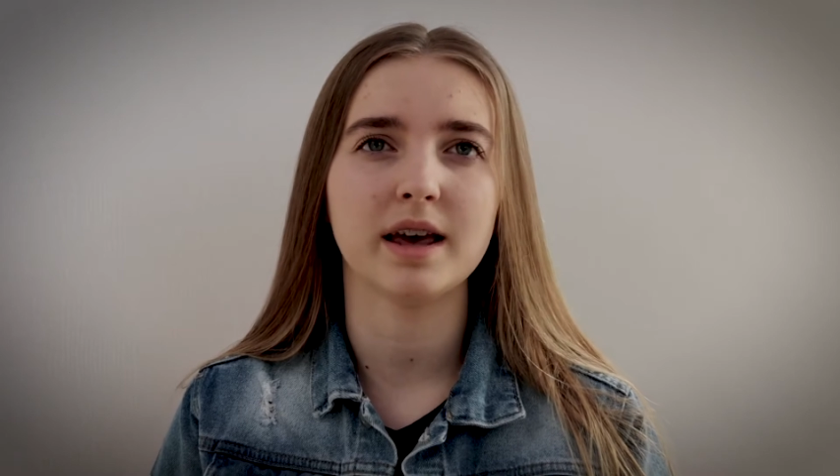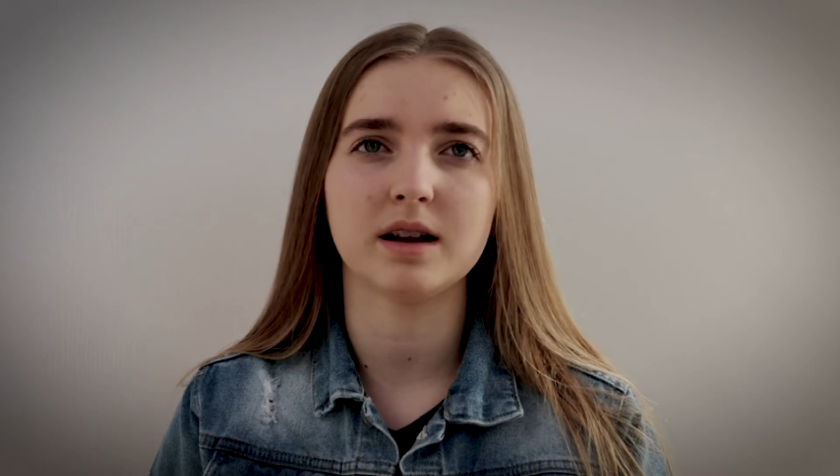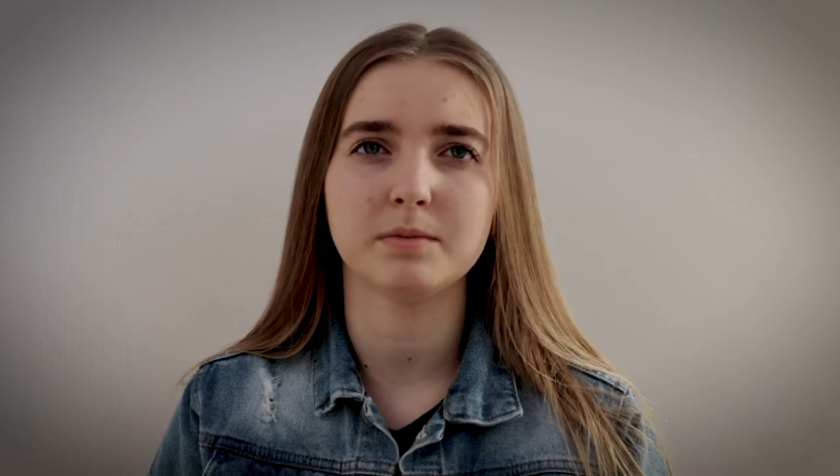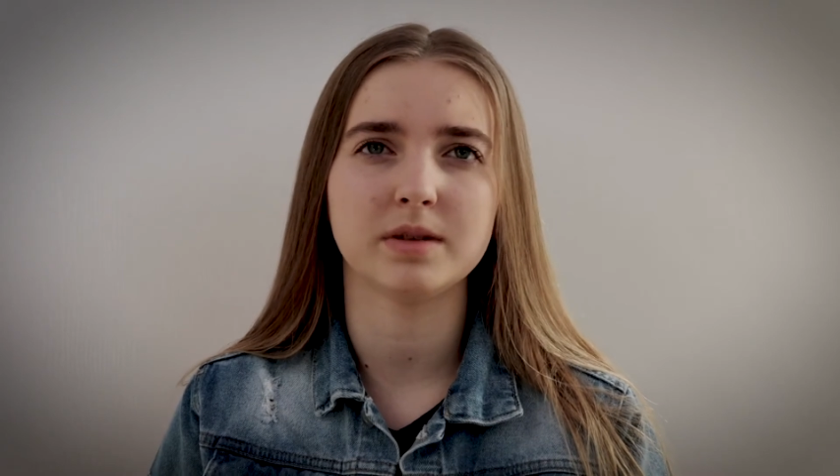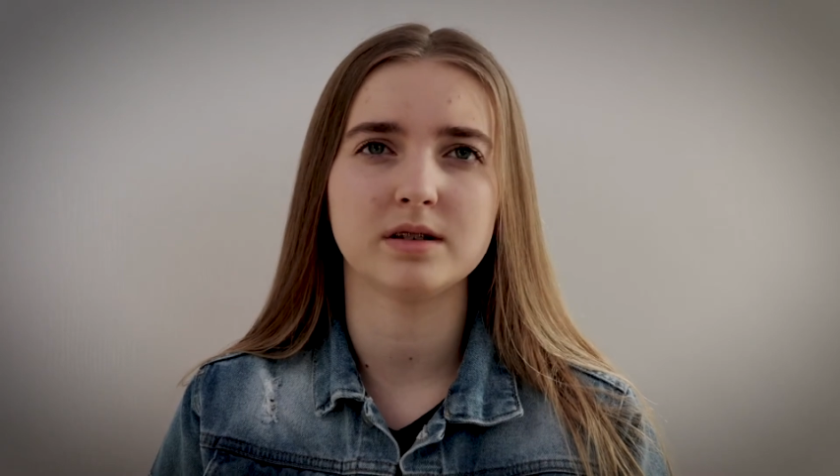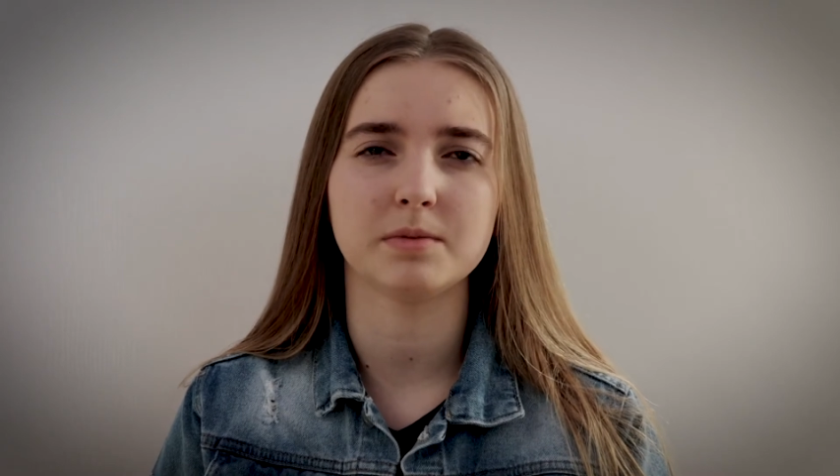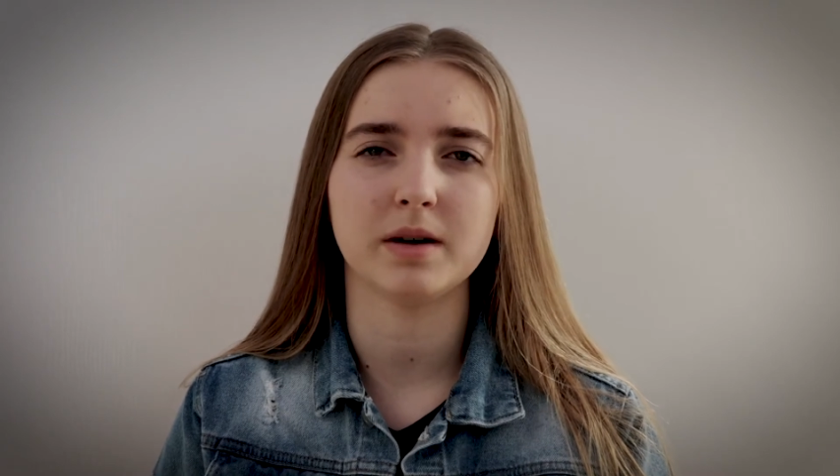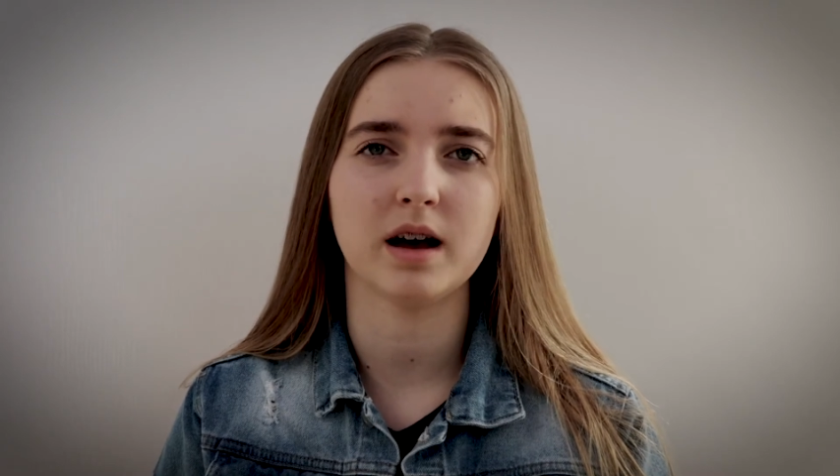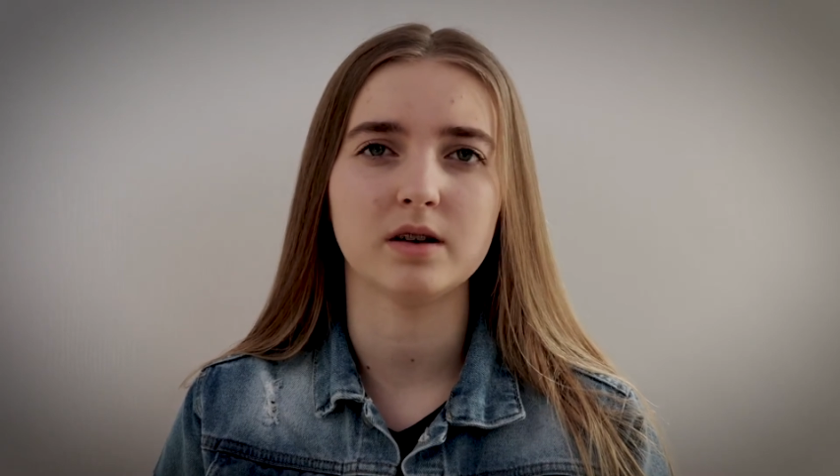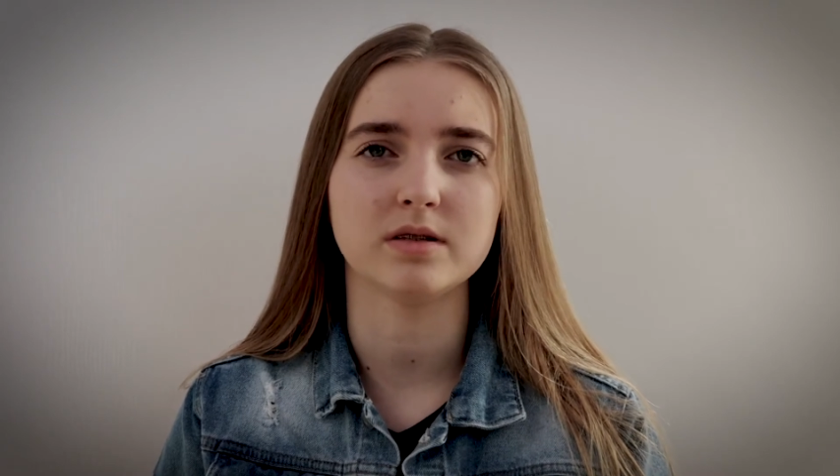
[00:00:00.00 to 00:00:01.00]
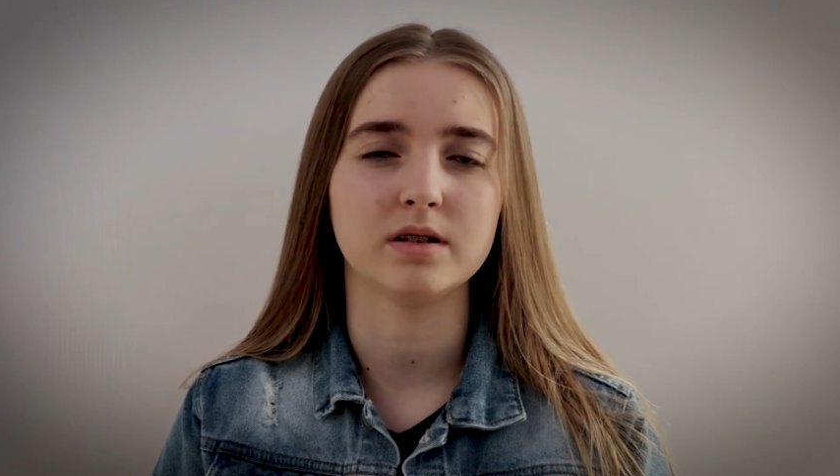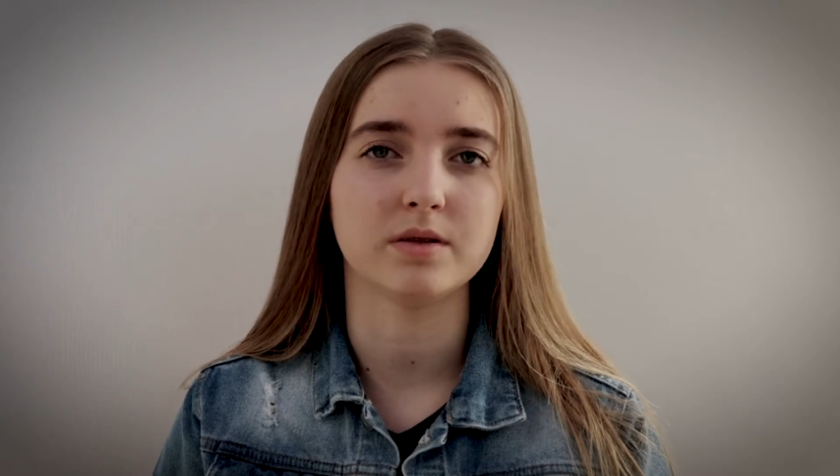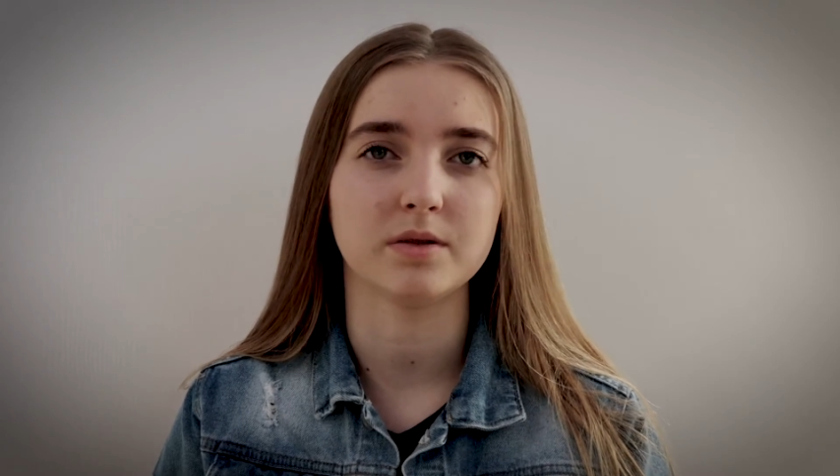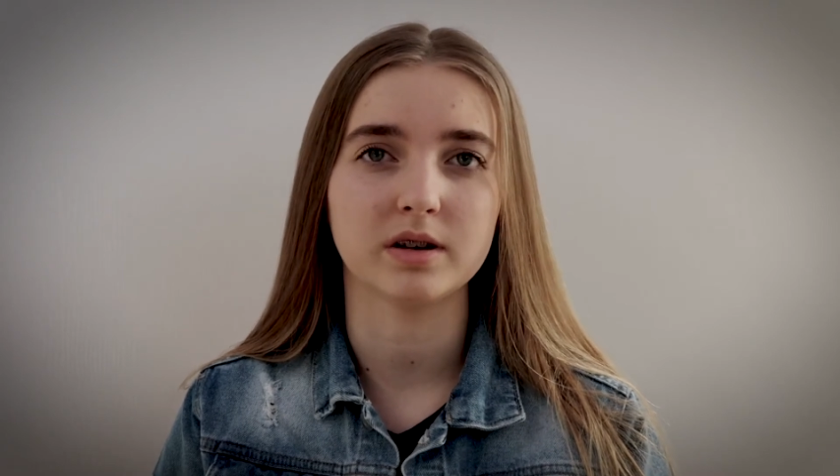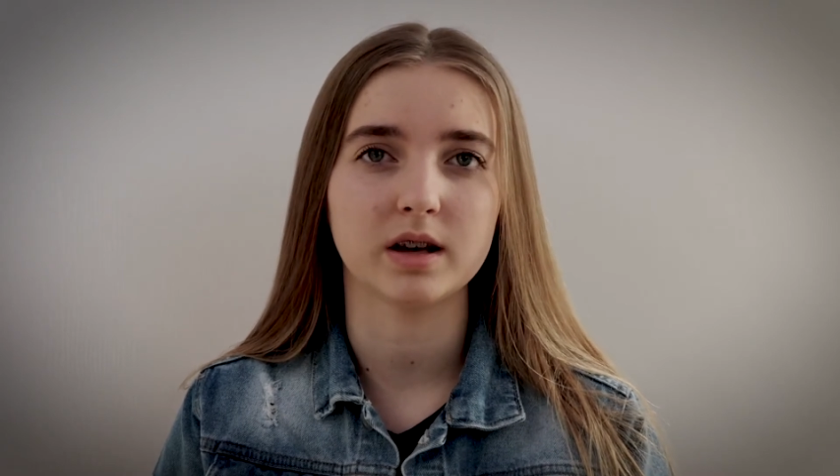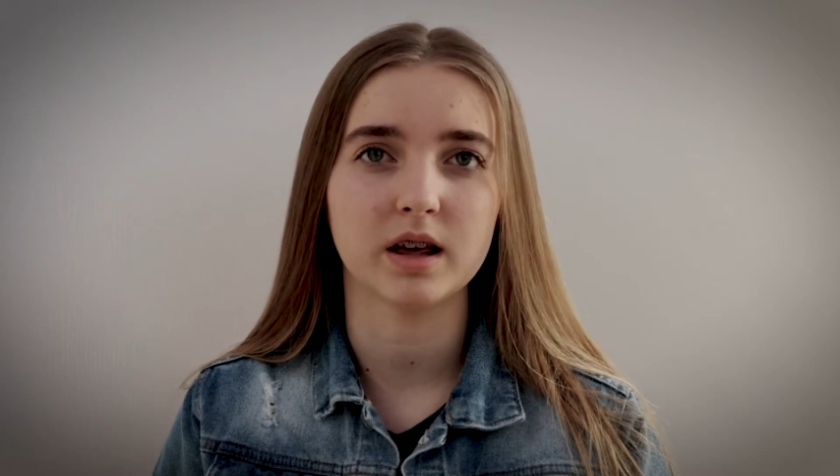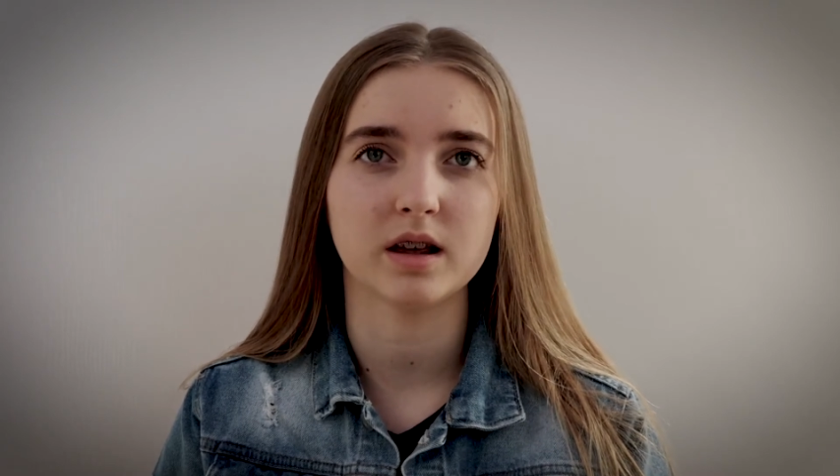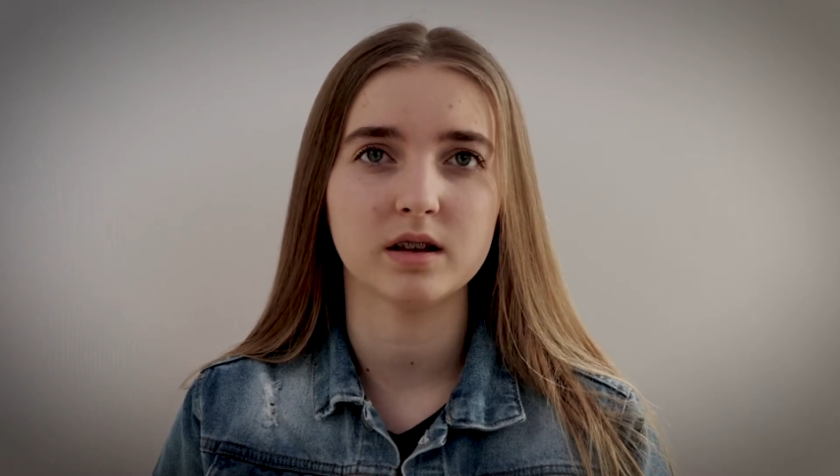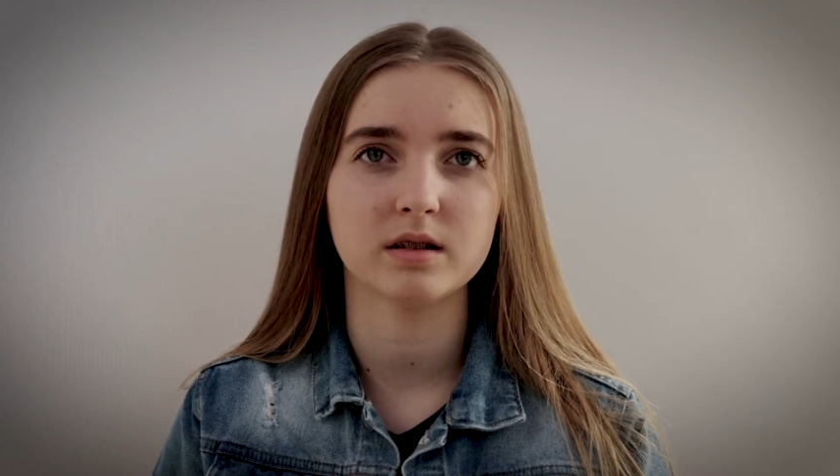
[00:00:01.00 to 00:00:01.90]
hadn't been to my house in over a year.